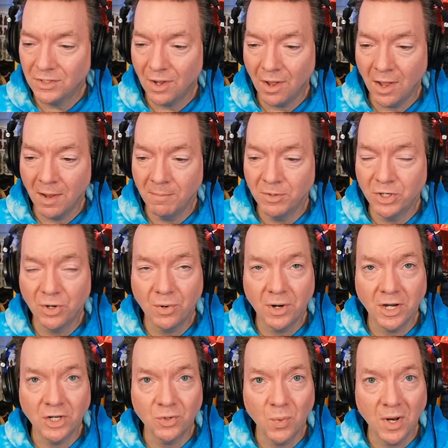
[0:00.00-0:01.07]
time
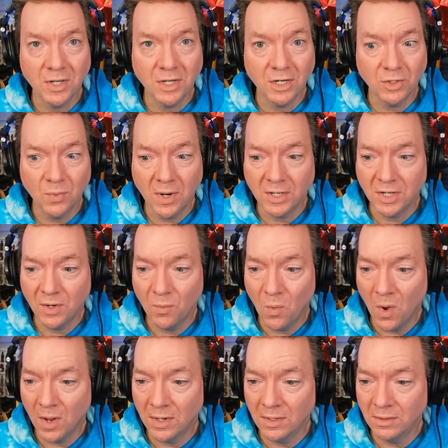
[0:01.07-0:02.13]
during
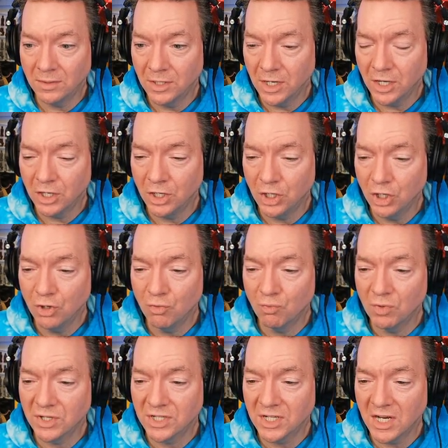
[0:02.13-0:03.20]
2021, did you
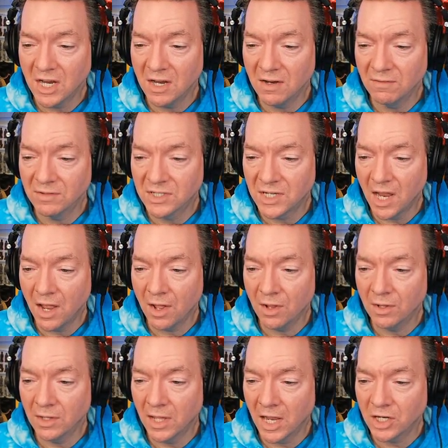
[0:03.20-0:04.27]
receive,
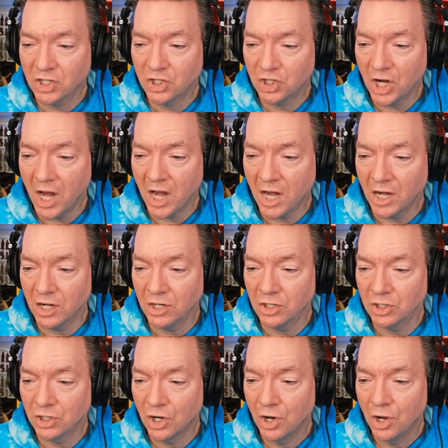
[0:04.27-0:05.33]
sell,
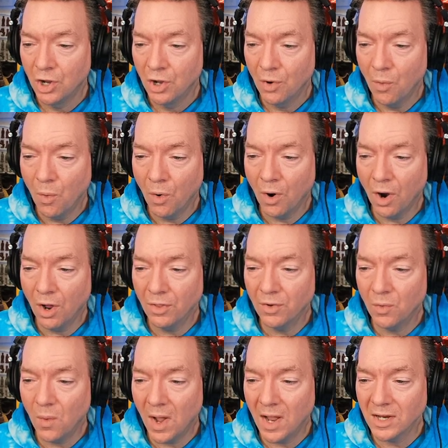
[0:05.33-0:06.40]
exchange, or
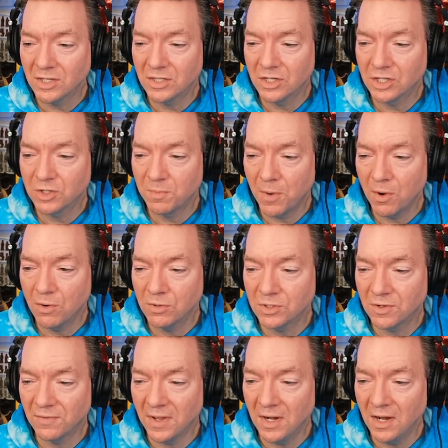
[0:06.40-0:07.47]
otherwise
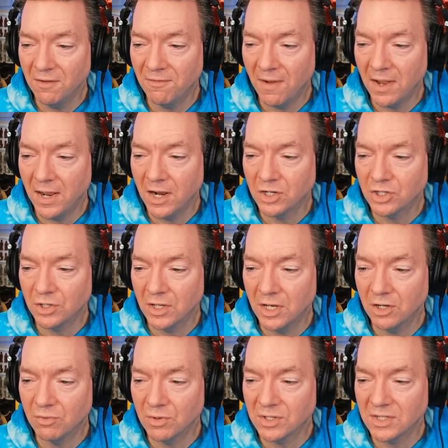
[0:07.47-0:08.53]
dispose of any financial
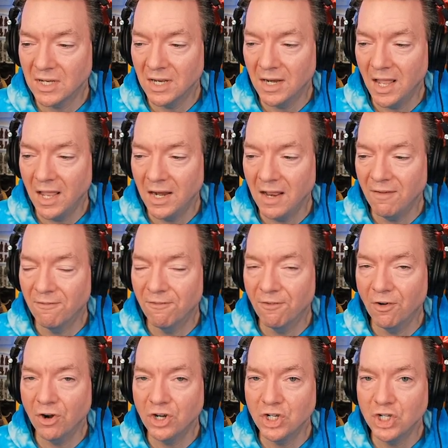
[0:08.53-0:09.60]
interest in any
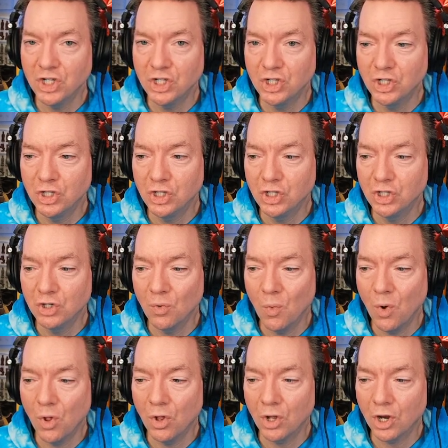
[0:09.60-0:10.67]

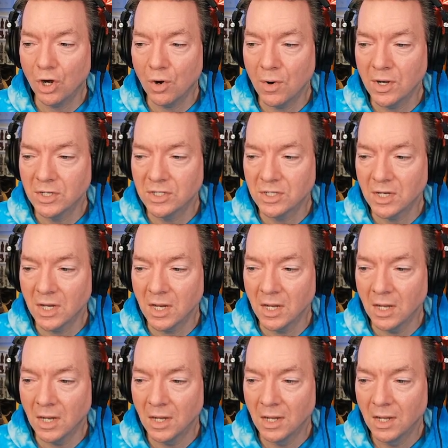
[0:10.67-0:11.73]
virtual
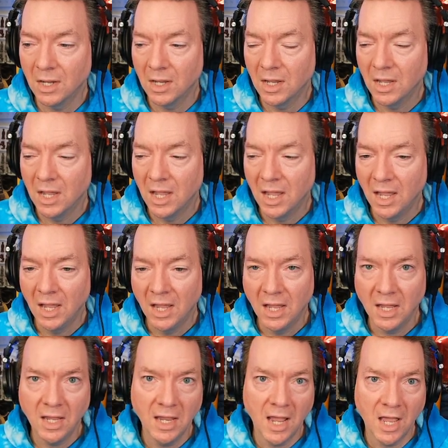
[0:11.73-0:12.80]
currency?
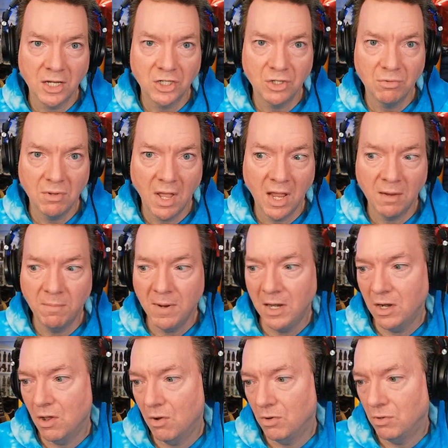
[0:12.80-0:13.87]
Yes, you like me.
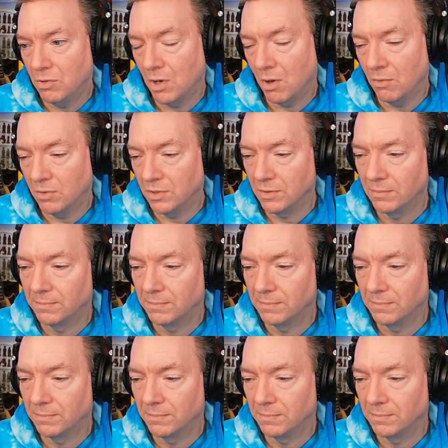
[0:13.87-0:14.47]
No, you don't.